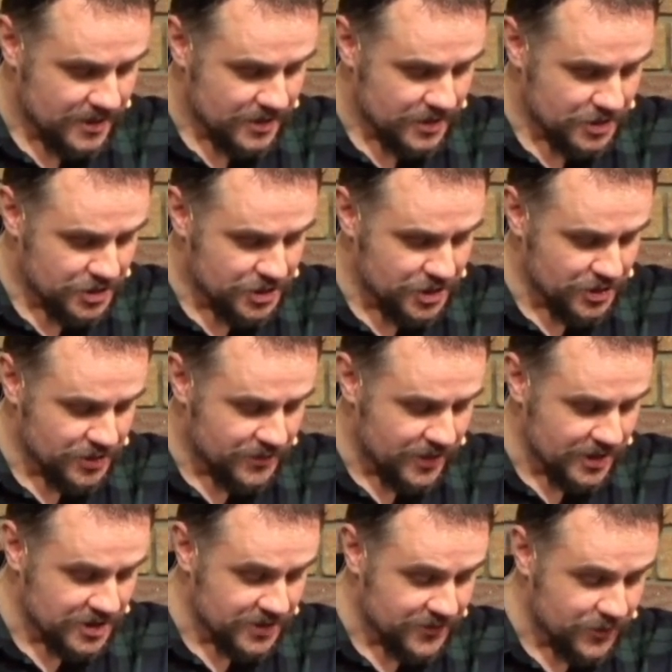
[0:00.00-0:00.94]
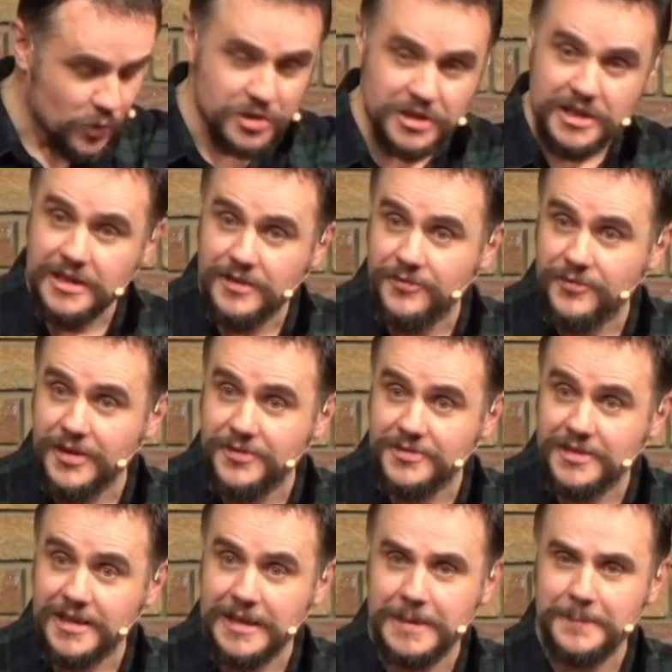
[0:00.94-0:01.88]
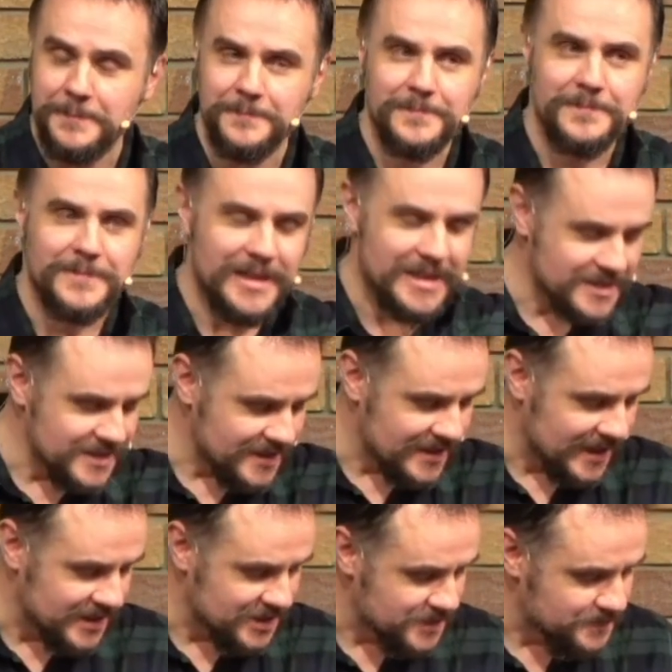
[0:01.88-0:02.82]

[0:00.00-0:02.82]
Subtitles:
Jude, verses 14 and 15. Listen to this.